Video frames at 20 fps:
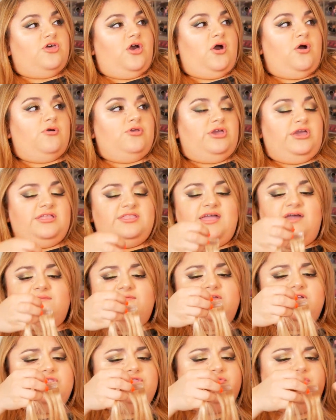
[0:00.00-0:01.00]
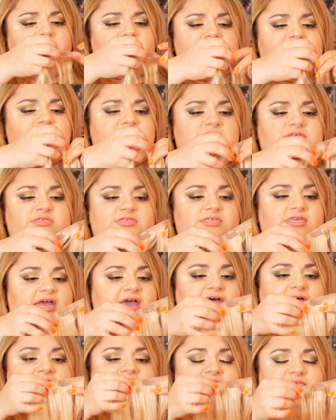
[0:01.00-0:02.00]
So you can definitely treat
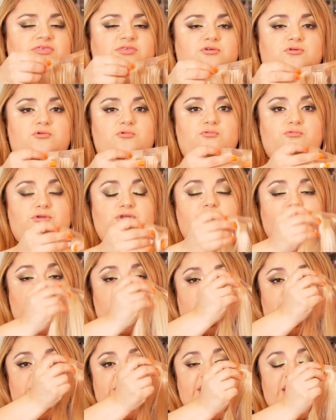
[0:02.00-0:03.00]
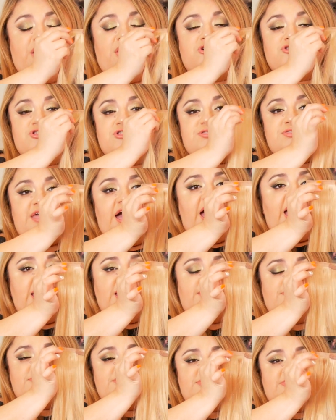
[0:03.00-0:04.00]
these as real human hair and just
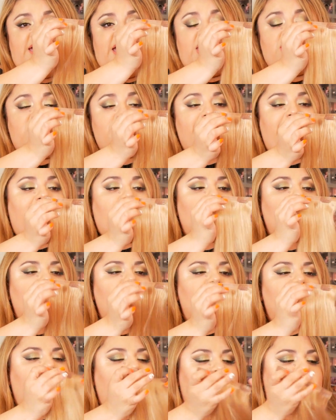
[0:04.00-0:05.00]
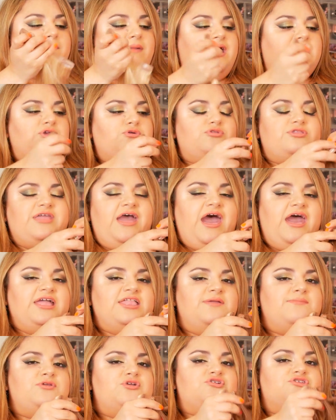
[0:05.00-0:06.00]
dye them, style them, but I wouldn't recommend you
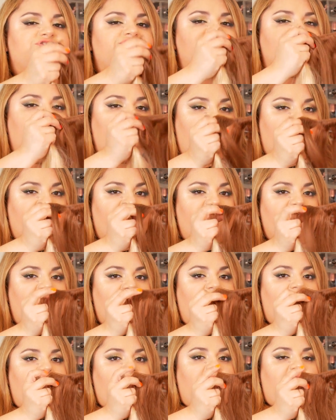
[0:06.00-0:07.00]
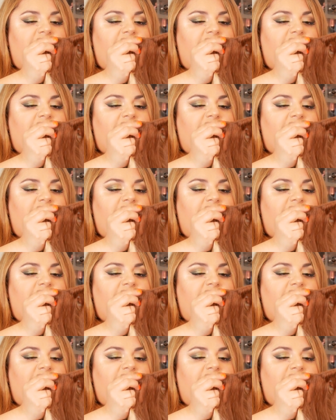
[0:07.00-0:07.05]
dyeing them yourself.